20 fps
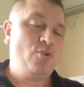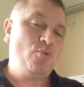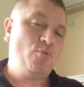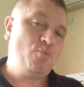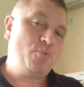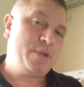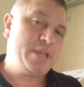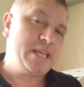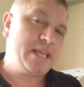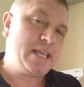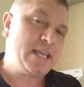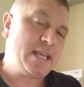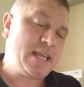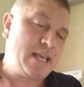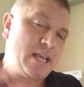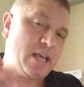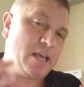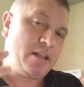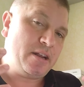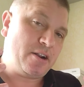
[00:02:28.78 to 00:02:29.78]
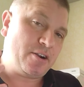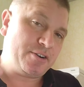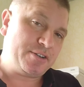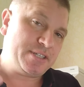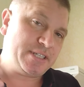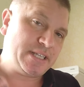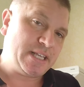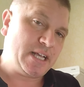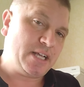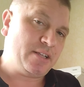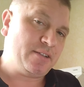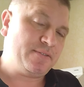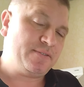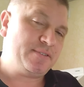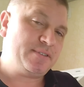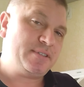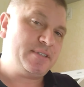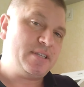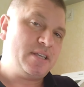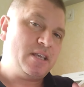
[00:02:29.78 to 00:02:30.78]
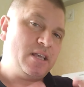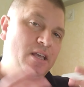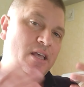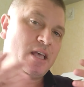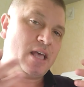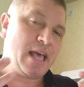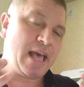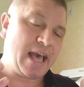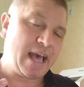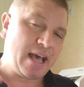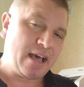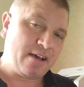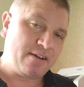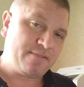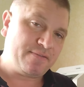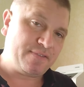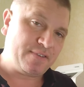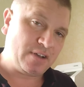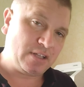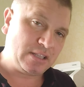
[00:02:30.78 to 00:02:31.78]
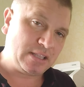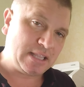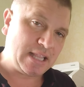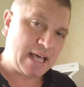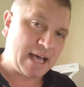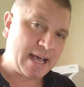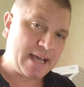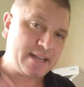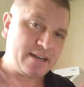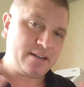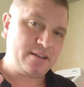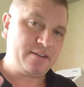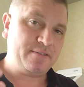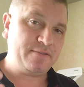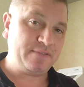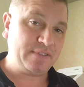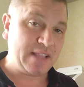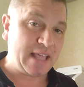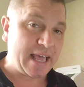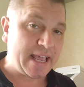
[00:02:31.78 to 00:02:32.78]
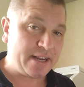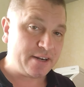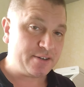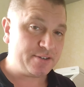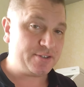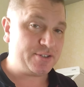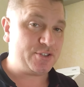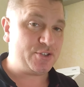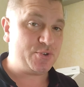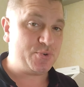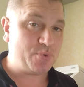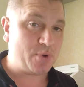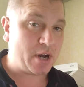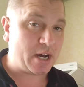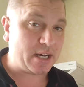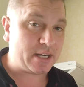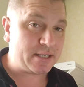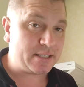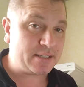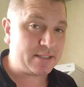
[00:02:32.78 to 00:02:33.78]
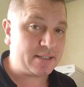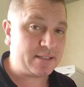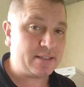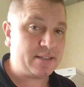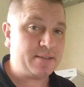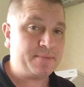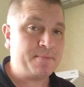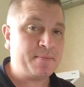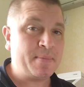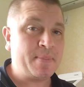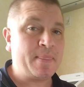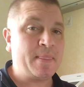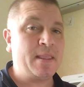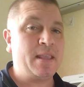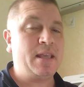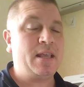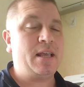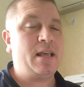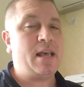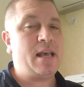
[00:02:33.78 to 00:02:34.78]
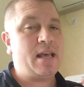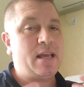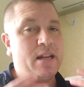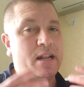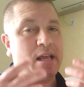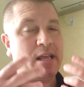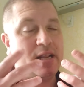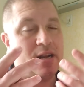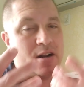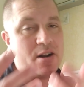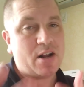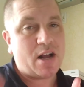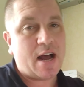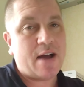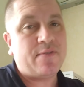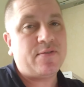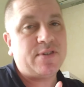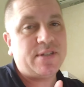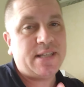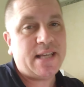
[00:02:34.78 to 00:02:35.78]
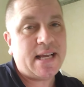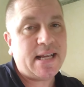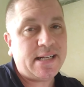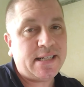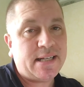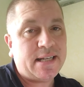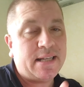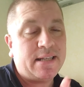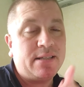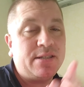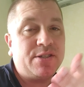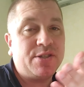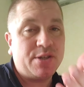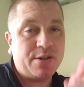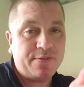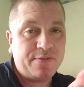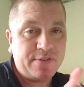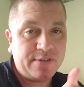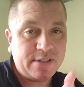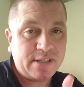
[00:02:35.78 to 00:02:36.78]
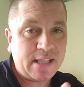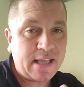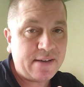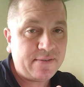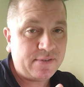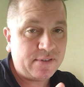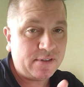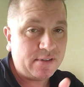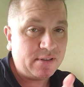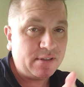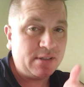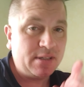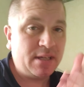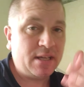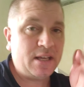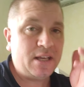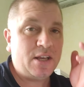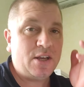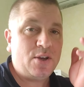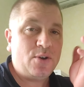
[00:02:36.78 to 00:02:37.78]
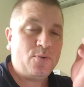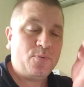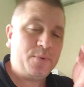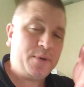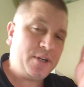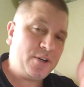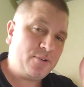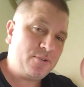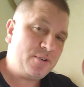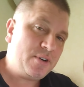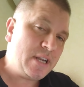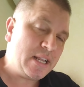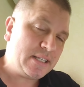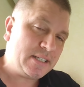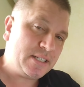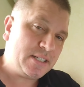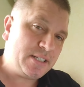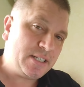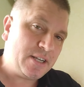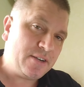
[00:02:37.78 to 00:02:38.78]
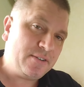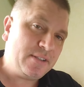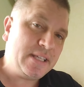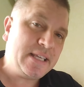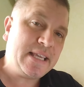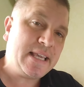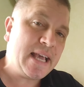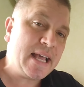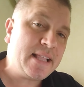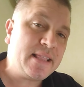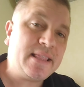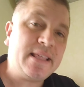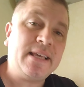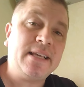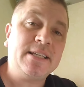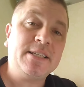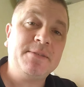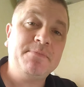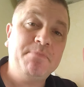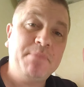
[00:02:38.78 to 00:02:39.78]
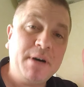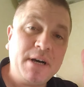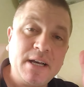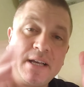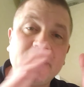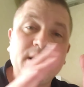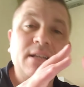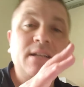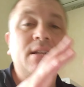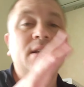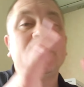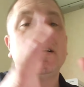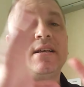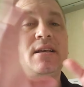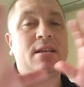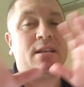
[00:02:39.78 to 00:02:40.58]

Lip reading: We and ourselves have a lot of layers to us. And in our conversations, surface level, we don't necessarily get this. But